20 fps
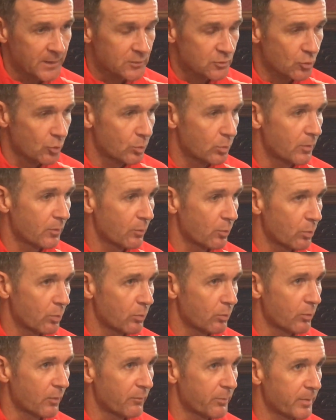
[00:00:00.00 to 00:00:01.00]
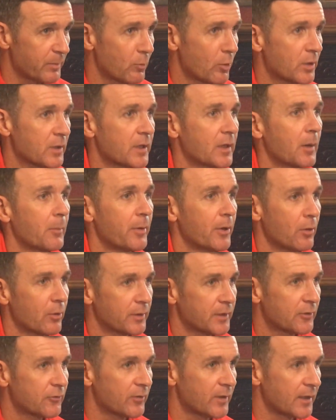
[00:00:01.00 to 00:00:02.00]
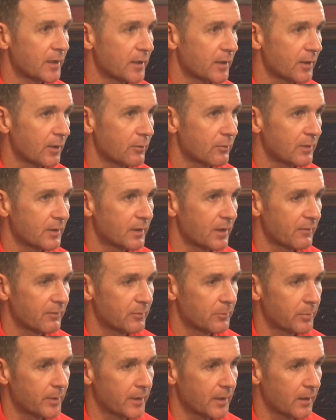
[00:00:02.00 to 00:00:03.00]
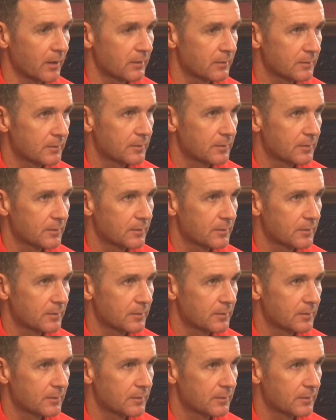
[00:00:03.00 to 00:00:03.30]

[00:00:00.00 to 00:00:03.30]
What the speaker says: so we've been working a bit on the training ground and having better